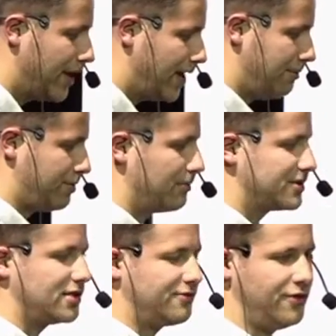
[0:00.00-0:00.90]
It
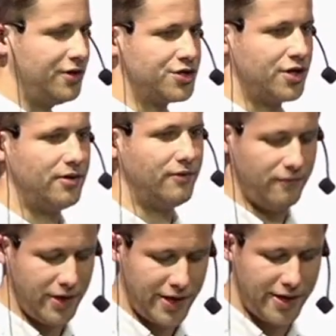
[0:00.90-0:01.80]
promises future
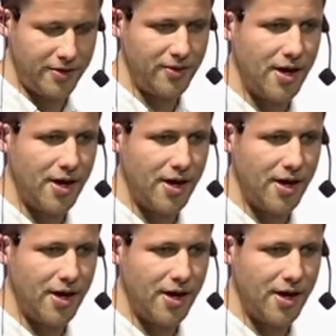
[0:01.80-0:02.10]
where